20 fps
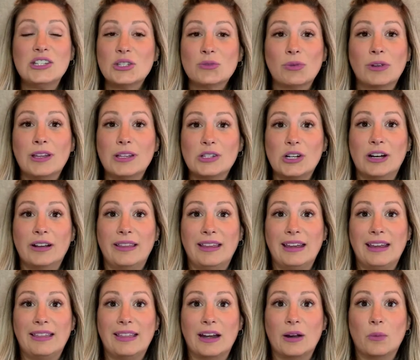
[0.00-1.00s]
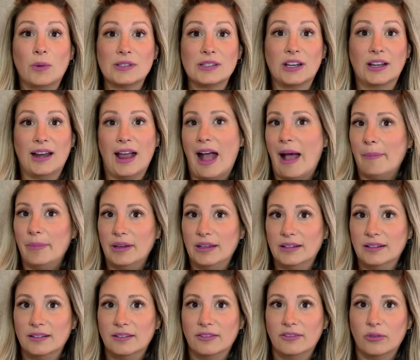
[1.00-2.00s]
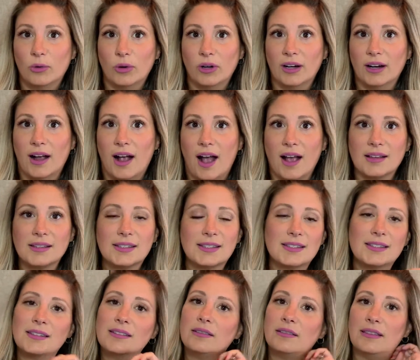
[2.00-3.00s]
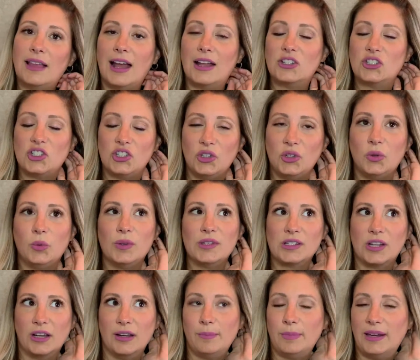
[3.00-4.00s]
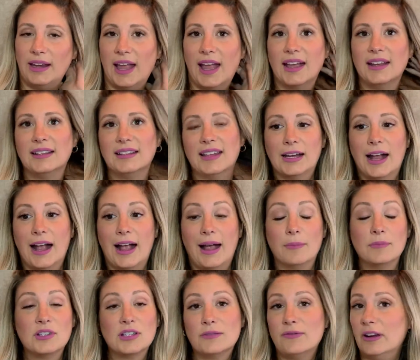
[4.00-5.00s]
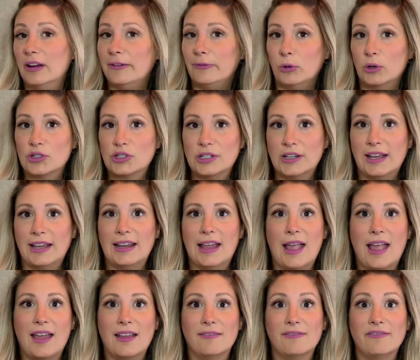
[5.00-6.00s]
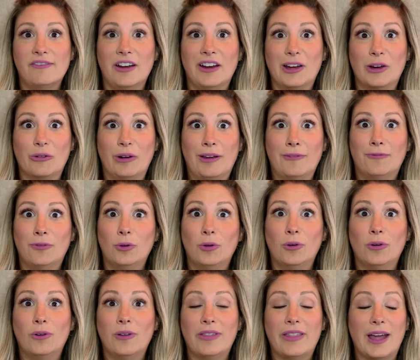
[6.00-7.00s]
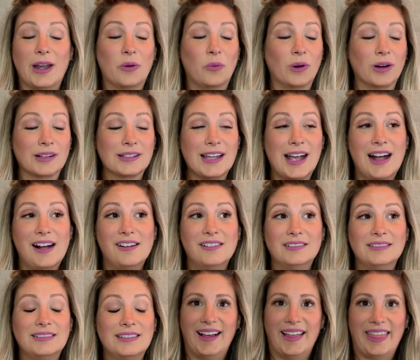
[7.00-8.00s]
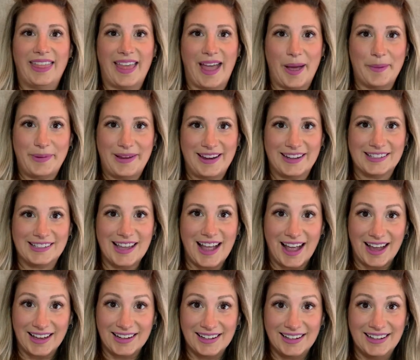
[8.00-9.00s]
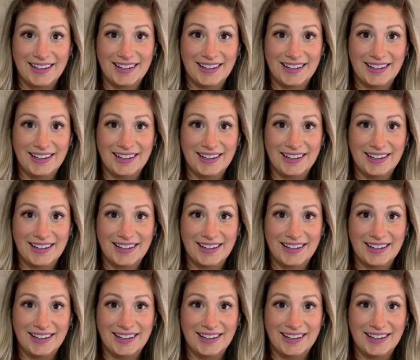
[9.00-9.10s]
really started thinking that it wasn't going to happen for us, that 2 was going to be it. I'm just very fortunate and very grateful that it worked out. That being said,